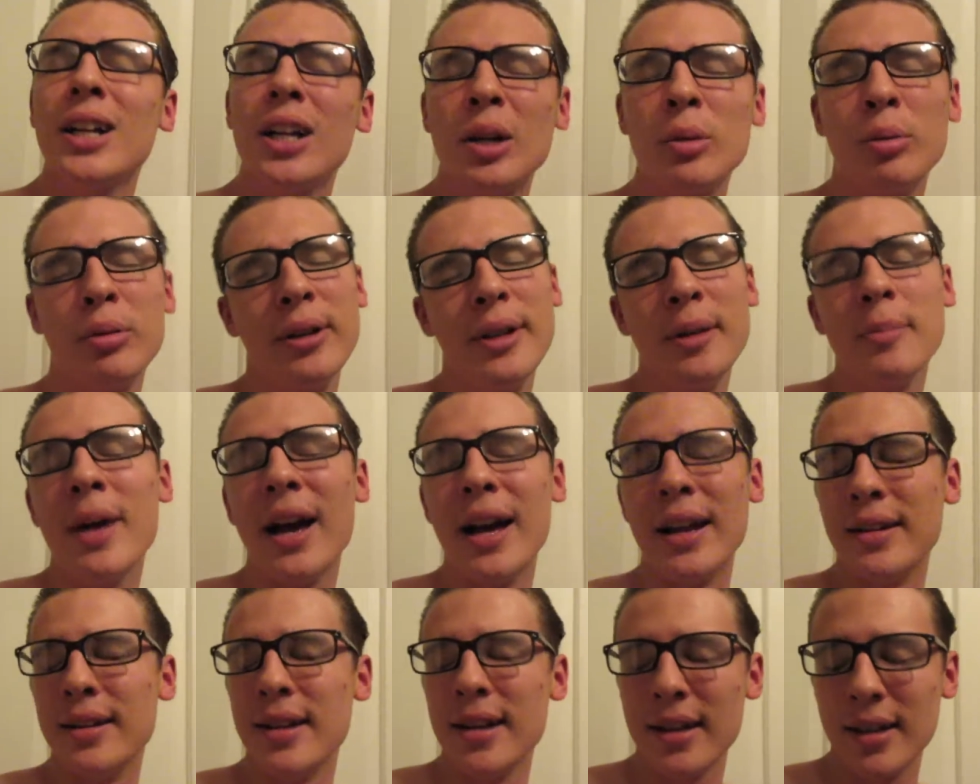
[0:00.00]
a pretty
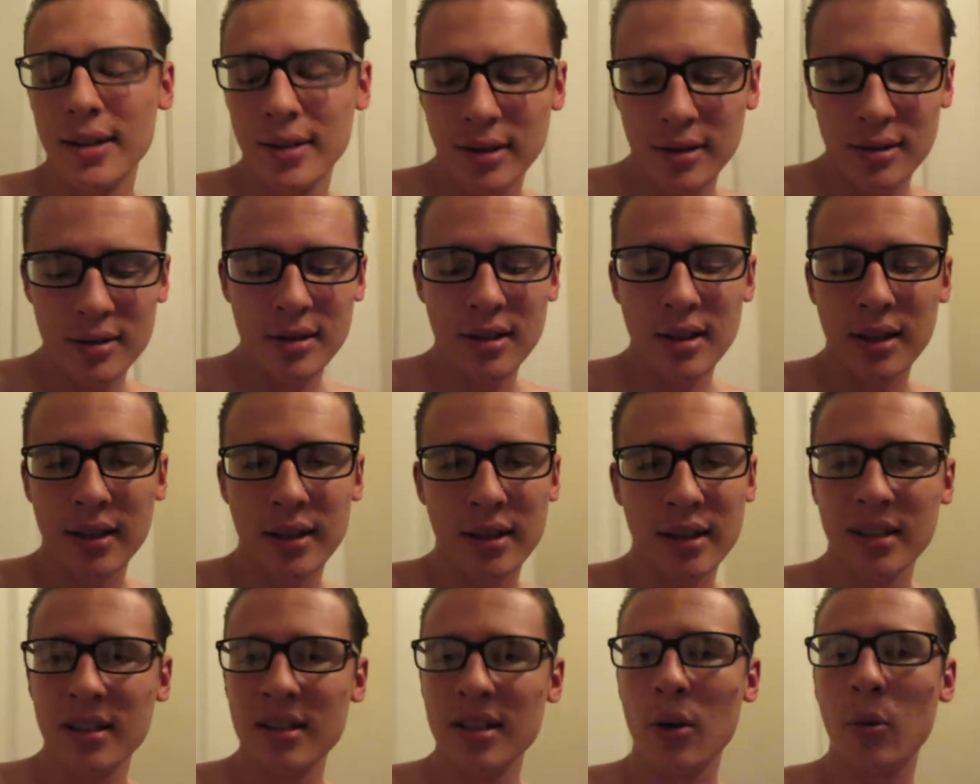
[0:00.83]
bad day. There was a lot
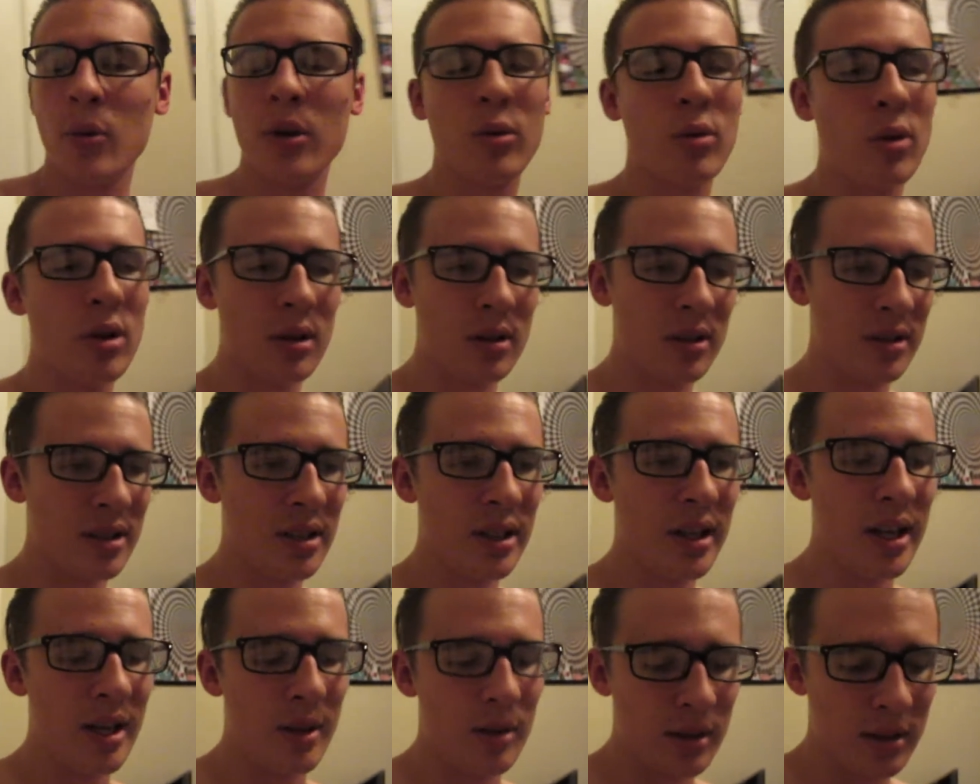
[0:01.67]
of things that went wrong
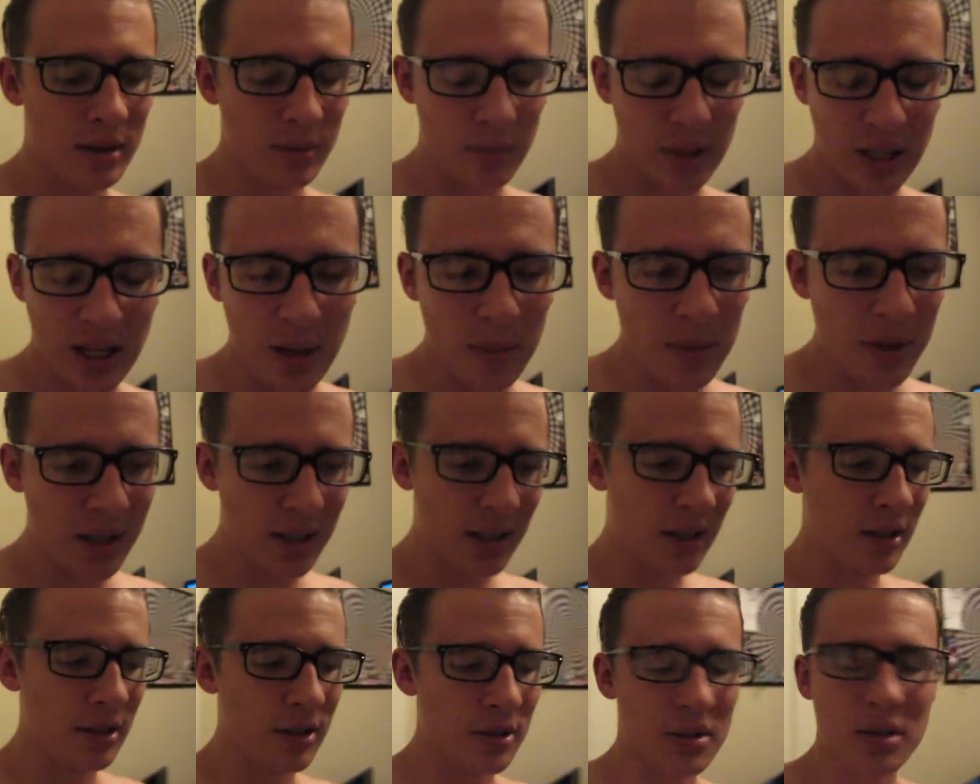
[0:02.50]
today, but I'm not
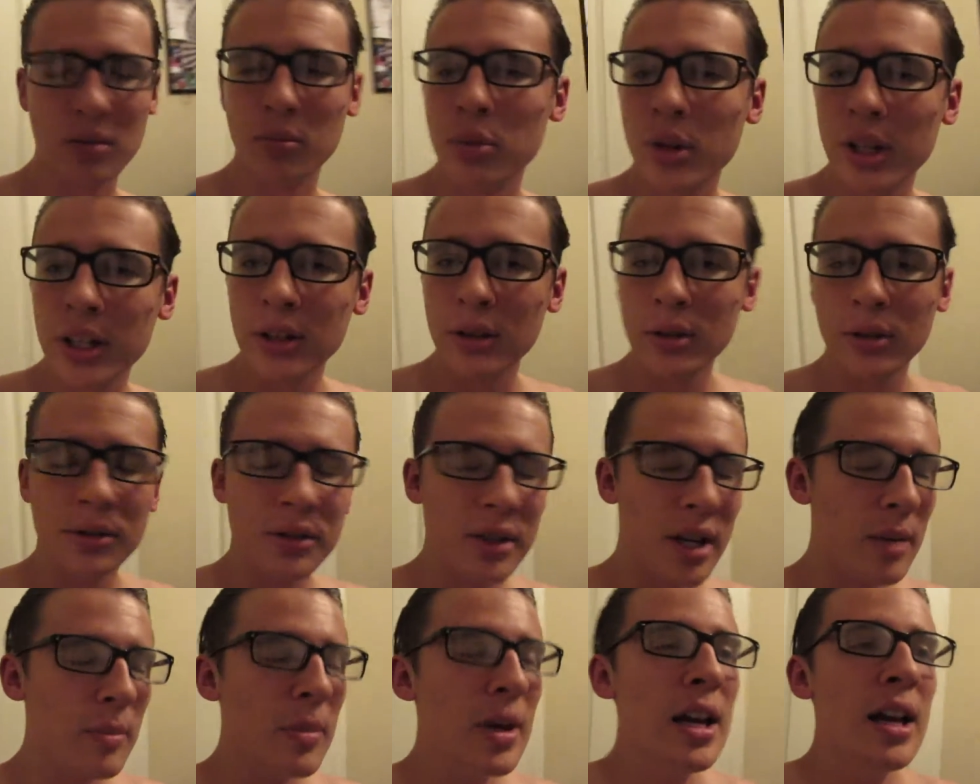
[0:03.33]
going to just complain the whole
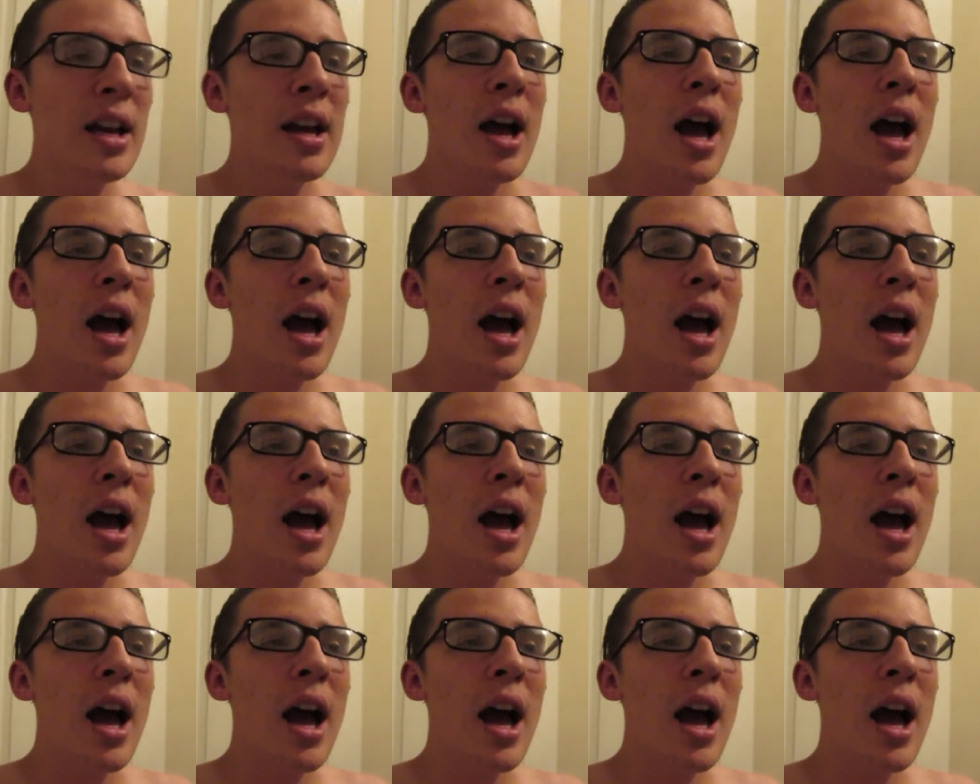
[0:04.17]
time.